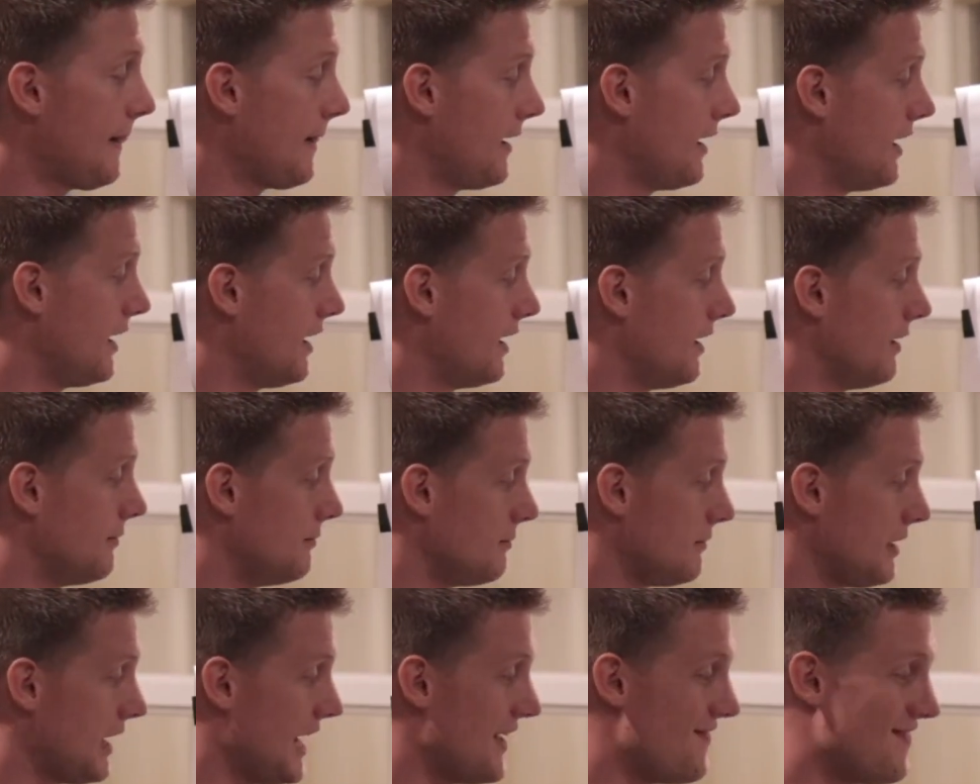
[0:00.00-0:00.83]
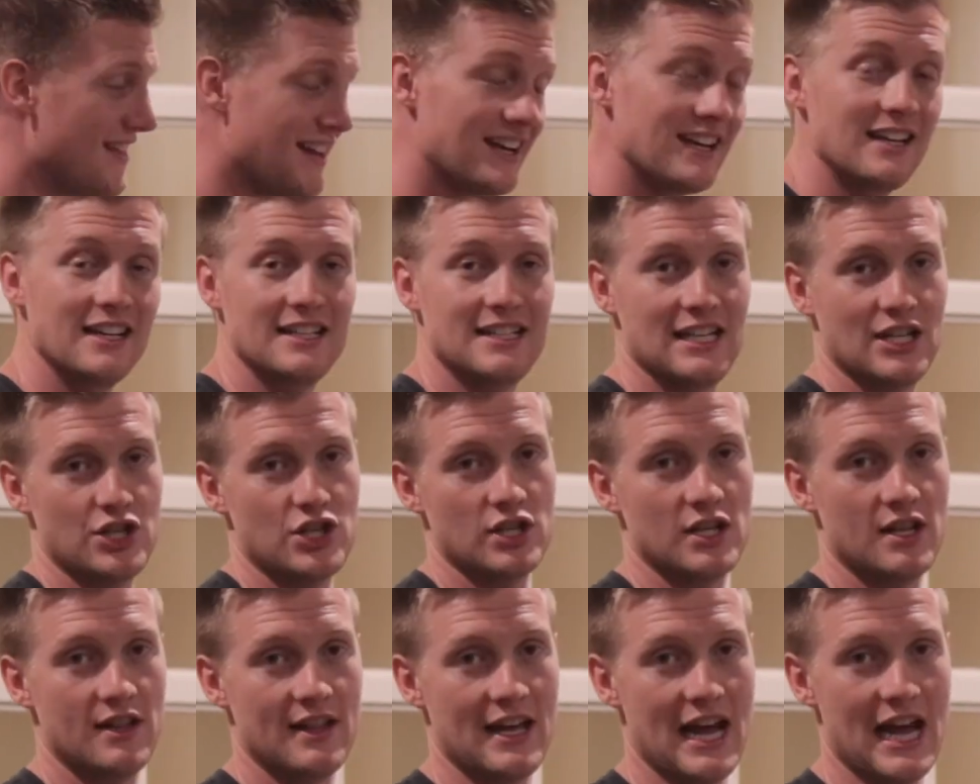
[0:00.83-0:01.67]
And then in
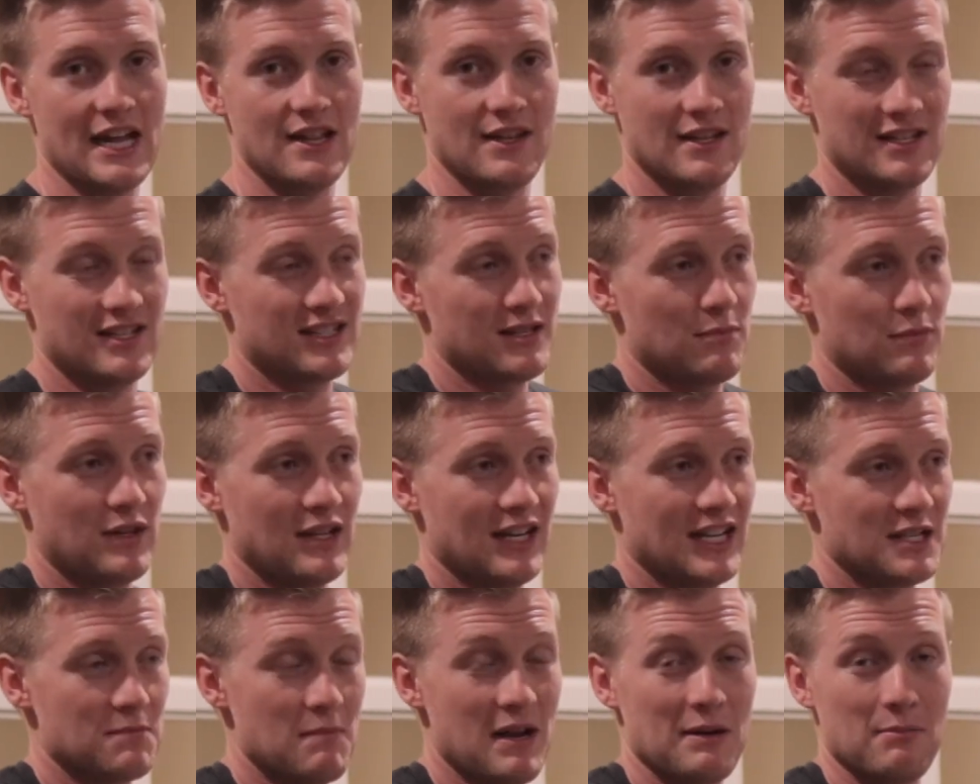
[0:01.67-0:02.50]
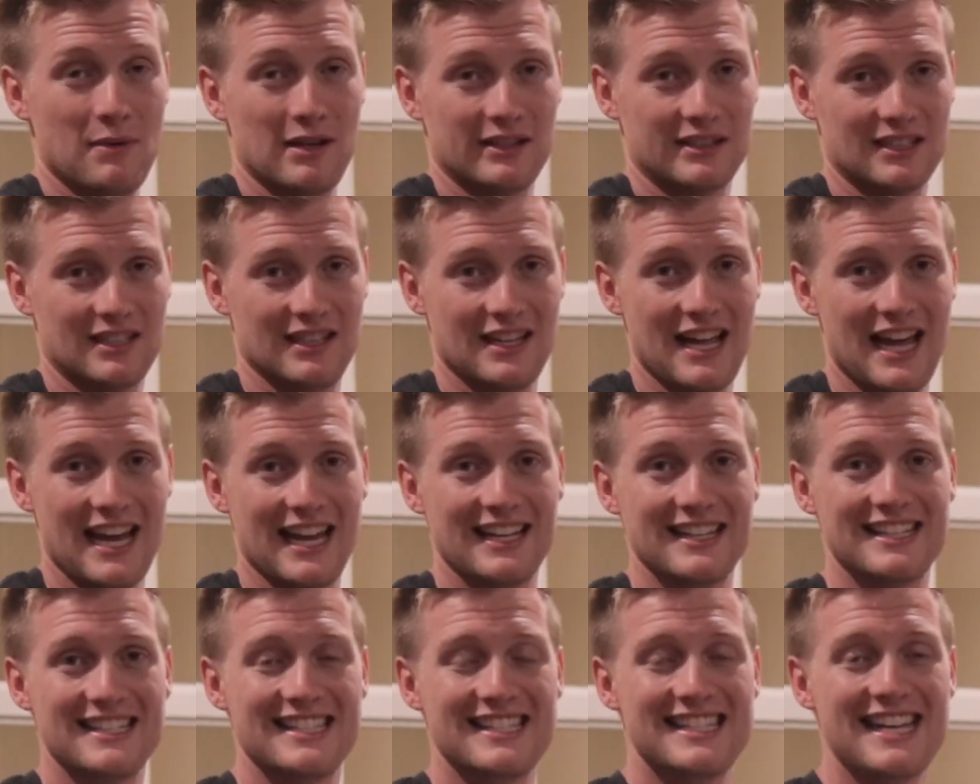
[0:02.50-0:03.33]
addition to that, this is something that's made my
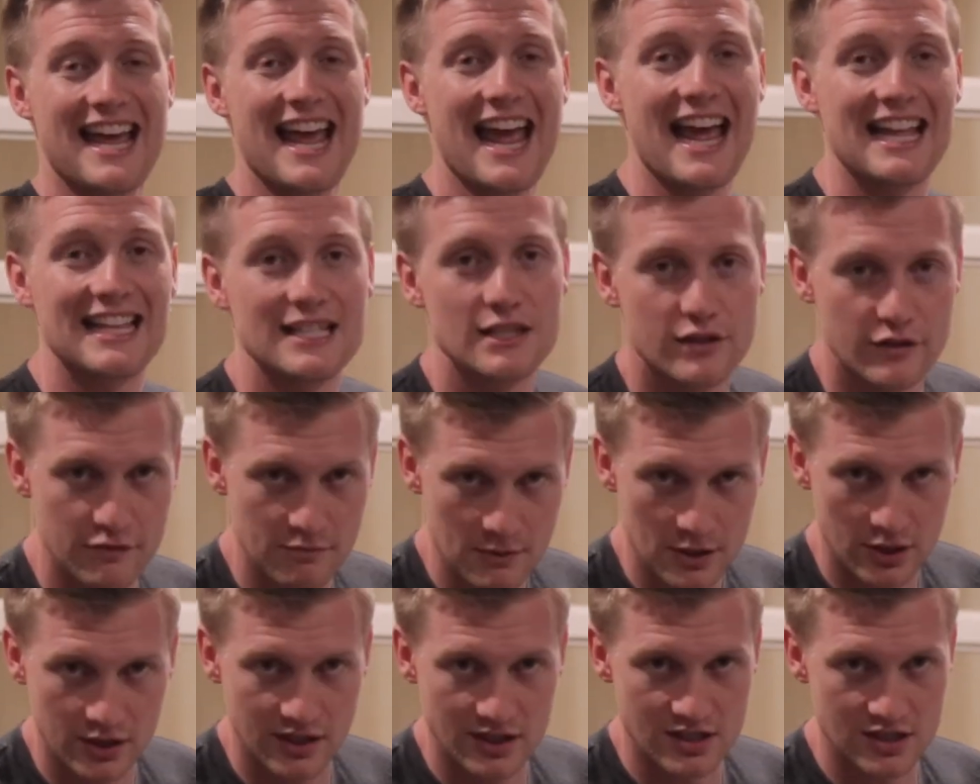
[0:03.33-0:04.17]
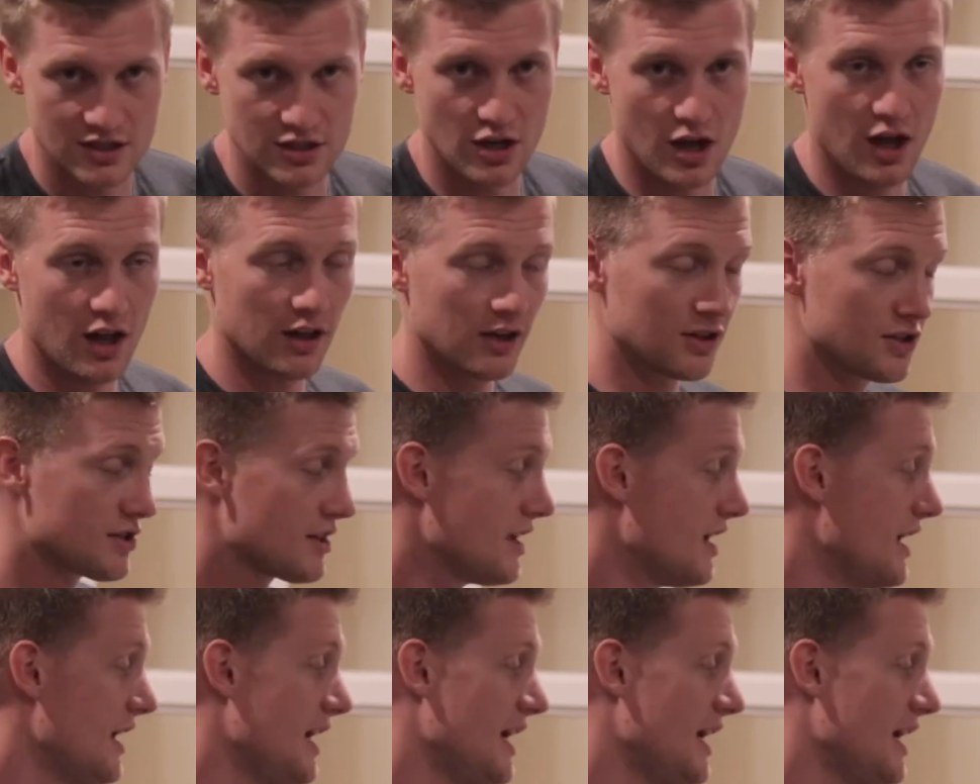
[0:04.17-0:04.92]
clients tens of millions of dollars.